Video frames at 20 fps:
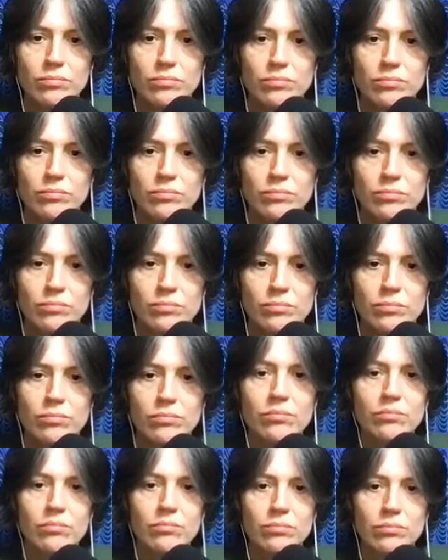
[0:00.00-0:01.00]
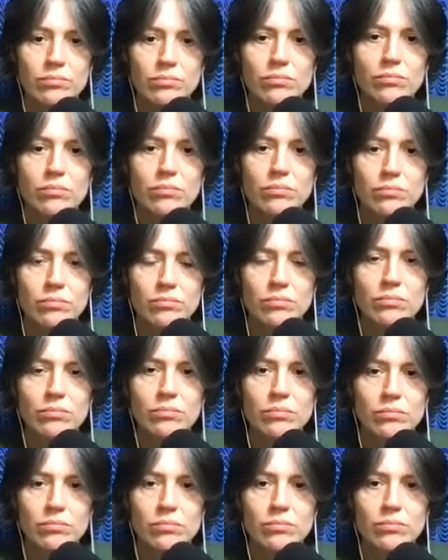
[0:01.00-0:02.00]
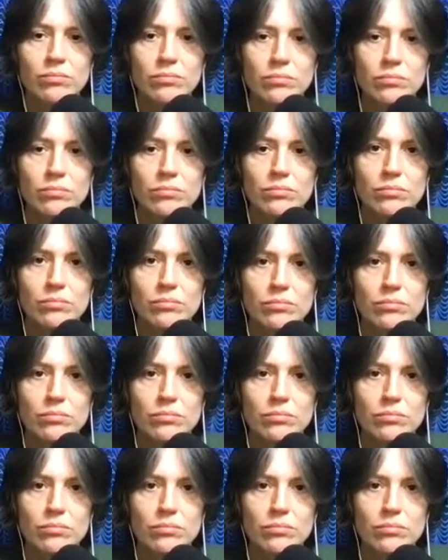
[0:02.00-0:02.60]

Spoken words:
[no speech]